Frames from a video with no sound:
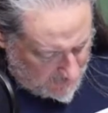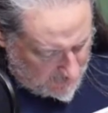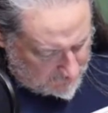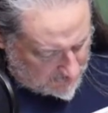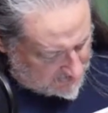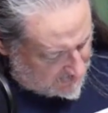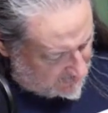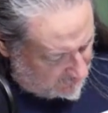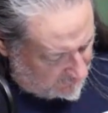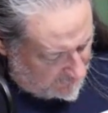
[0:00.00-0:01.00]

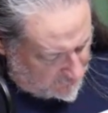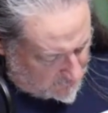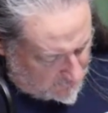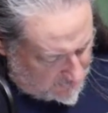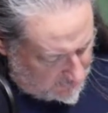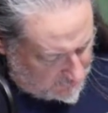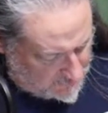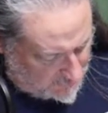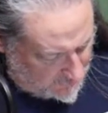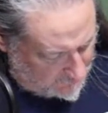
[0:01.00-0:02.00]
particularly through the use
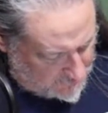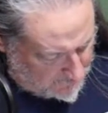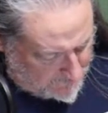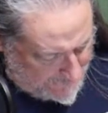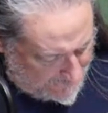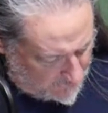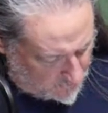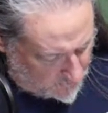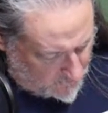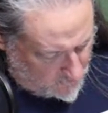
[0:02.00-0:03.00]
of Germanic
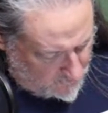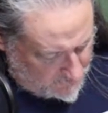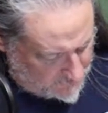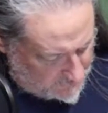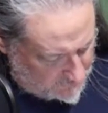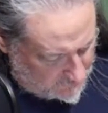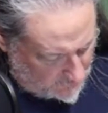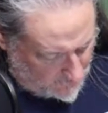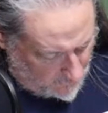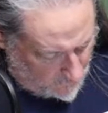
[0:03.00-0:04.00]
runes
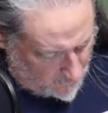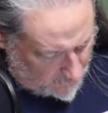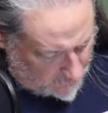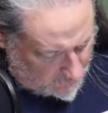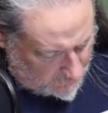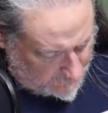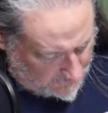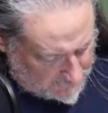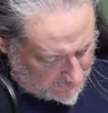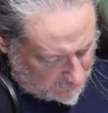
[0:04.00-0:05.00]
or
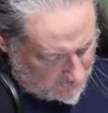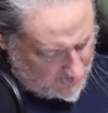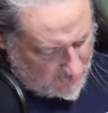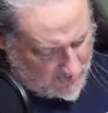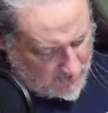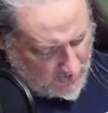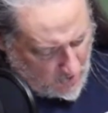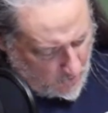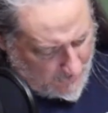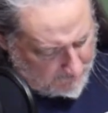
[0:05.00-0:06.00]
Celtic
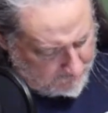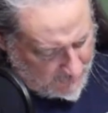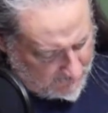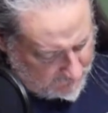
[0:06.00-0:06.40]
ogam.